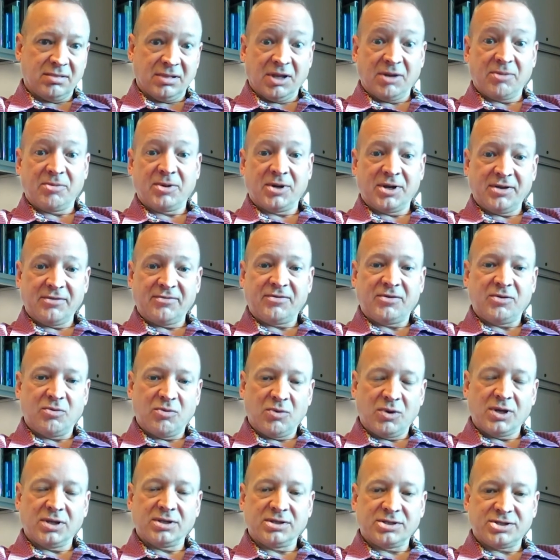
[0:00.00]
liberty, if
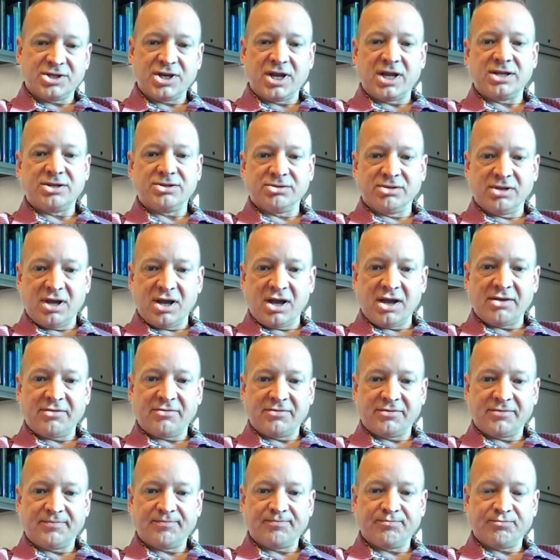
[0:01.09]
you will, to change your
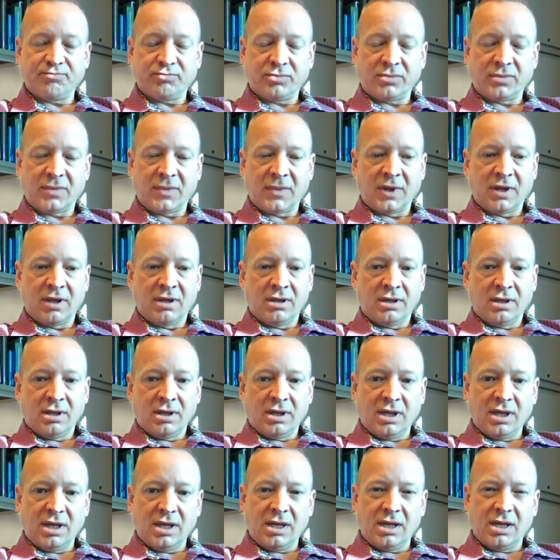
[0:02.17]
life.
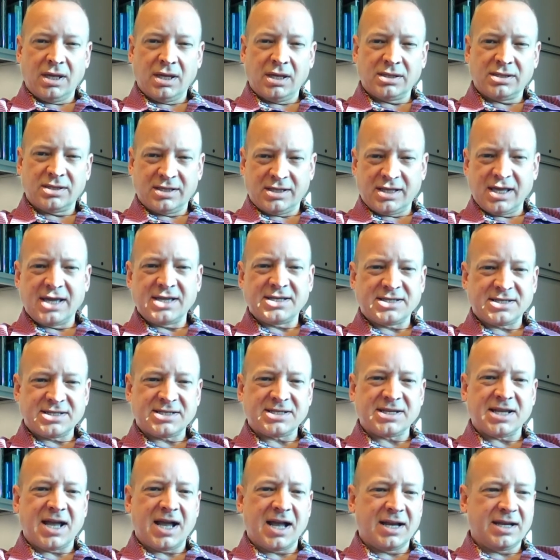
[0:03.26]
In today's
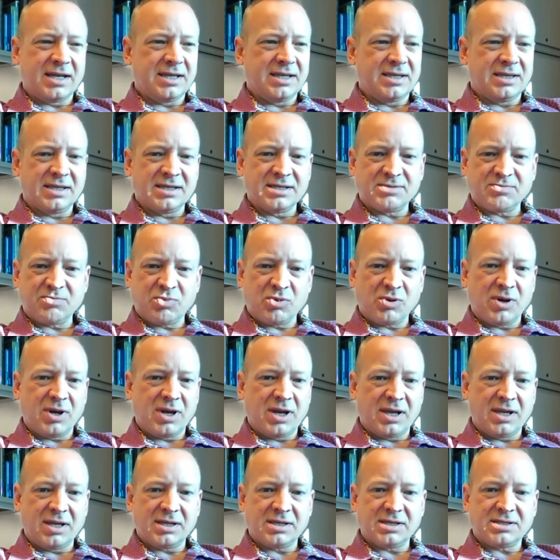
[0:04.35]
society, this
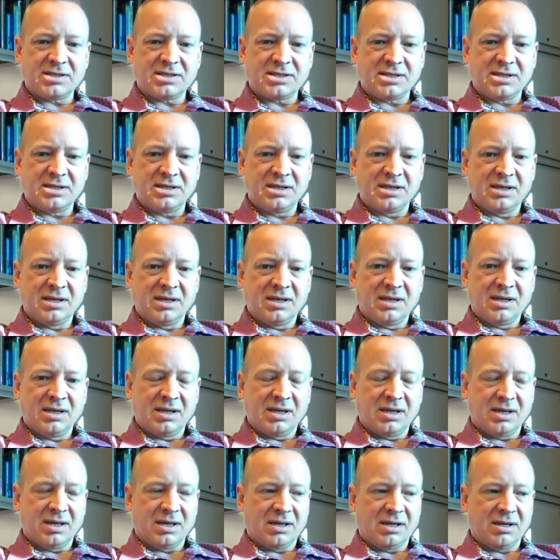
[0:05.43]
brings
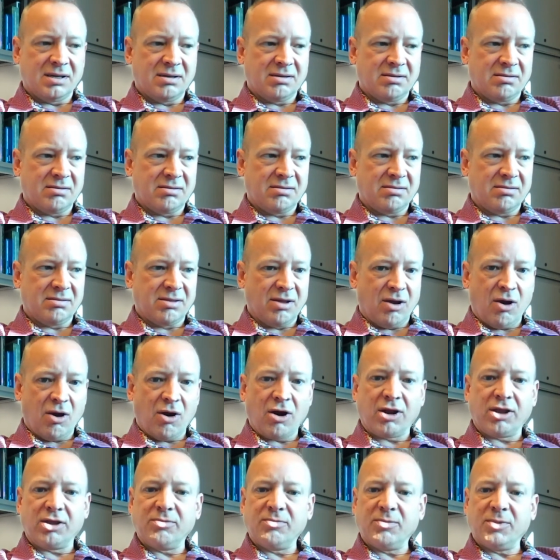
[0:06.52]
the
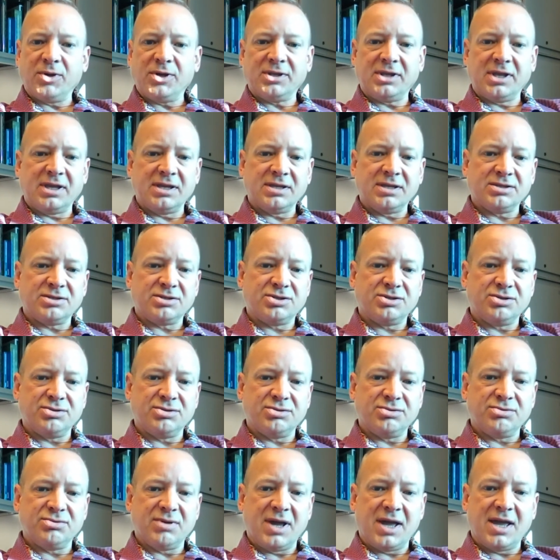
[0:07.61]
argument
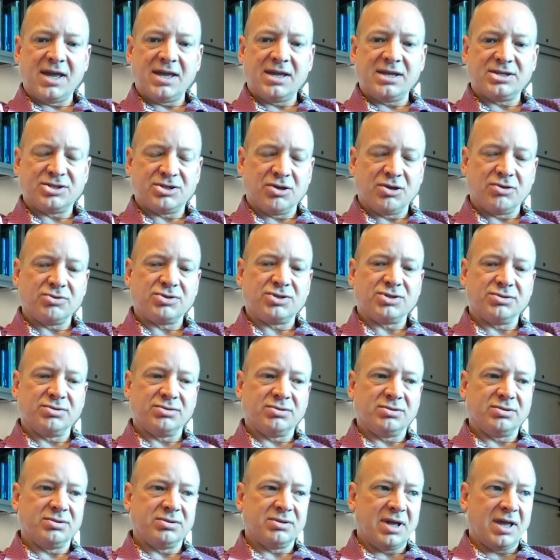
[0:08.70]
into a
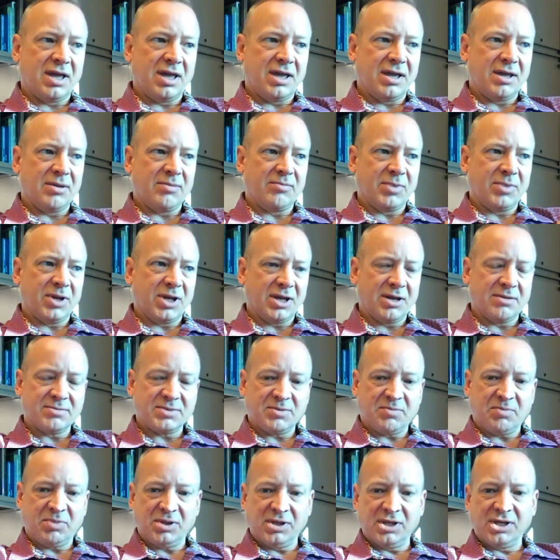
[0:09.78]
social and
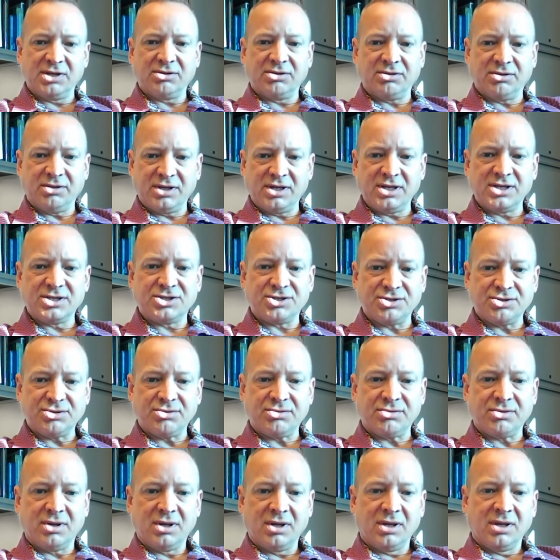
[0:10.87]
becomes a political
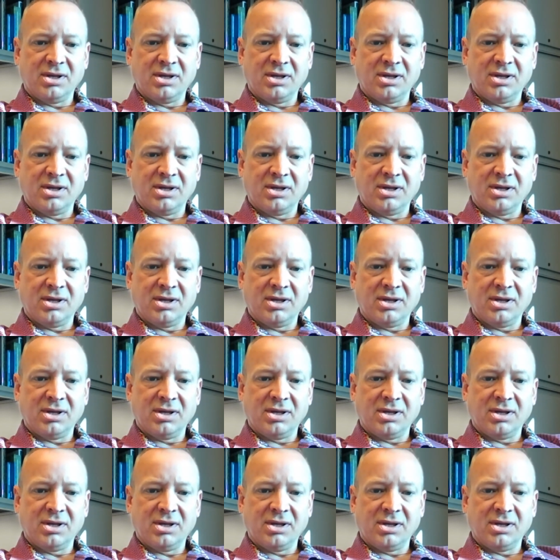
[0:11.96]
issue.